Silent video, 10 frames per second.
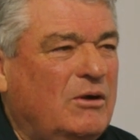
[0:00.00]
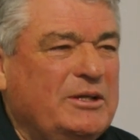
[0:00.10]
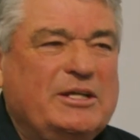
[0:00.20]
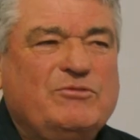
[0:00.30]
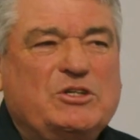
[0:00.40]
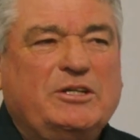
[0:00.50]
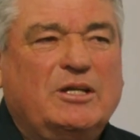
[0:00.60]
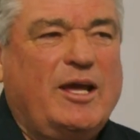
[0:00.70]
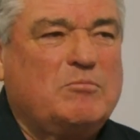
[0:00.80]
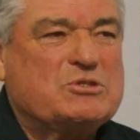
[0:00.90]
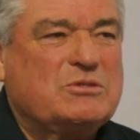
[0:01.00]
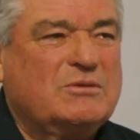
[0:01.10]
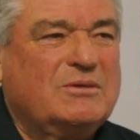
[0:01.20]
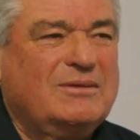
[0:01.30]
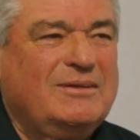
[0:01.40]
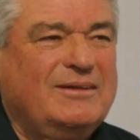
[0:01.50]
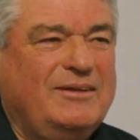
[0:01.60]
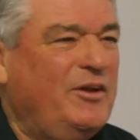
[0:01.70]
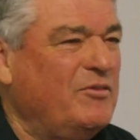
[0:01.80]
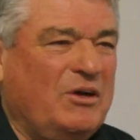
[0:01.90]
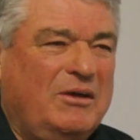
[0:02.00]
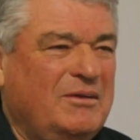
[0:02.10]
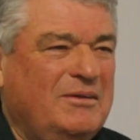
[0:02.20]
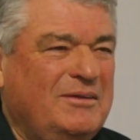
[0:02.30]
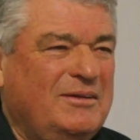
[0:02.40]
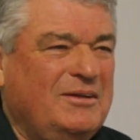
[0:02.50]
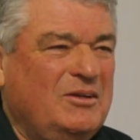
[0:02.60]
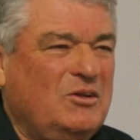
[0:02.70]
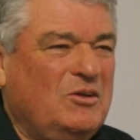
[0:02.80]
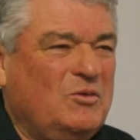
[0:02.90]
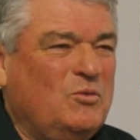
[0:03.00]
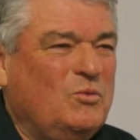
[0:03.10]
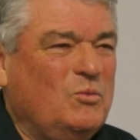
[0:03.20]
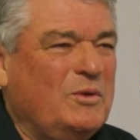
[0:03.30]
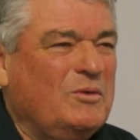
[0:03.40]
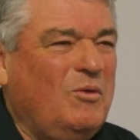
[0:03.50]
I never did laps. No. Never. Good. They would love that.